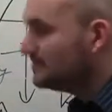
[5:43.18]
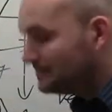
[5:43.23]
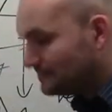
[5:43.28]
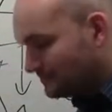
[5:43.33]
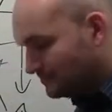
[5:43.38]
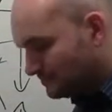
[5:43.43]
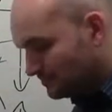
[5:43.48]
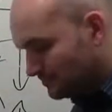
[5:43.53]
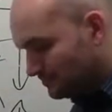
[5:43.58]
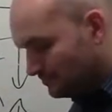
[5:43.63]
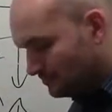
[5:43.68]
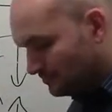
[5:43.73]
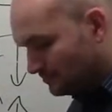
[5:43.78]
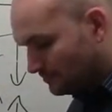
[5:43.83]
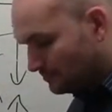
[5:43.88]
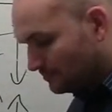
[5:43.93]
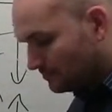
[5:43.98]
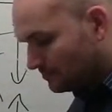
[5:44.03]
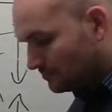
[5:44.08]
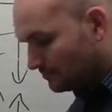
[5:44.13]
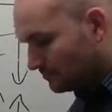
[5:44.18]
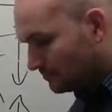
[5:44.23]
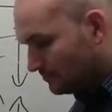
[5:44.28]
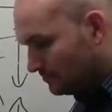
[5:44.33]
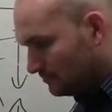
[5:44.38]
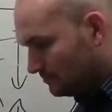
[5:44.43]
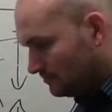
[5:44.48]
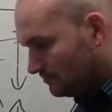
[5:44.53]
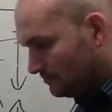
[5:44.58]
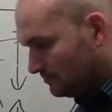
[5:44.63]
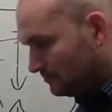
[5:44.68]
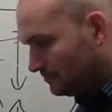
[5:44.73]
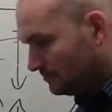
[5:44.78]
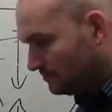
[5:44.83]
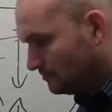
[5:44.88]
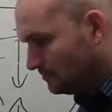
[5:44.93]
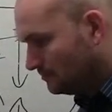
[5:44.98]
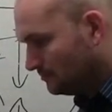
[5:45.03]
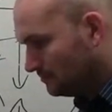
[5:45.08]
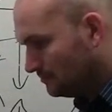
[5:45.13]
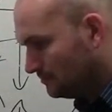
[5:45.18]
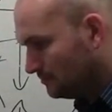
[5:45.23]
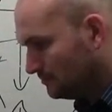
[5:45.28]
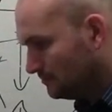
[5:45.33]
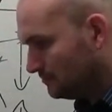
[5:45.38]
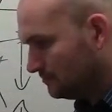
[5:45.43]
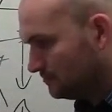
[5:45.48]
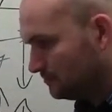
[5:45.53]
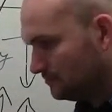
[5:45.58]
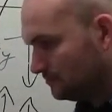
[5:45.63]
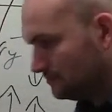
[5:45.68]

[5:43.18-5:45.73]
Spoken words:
[no speech]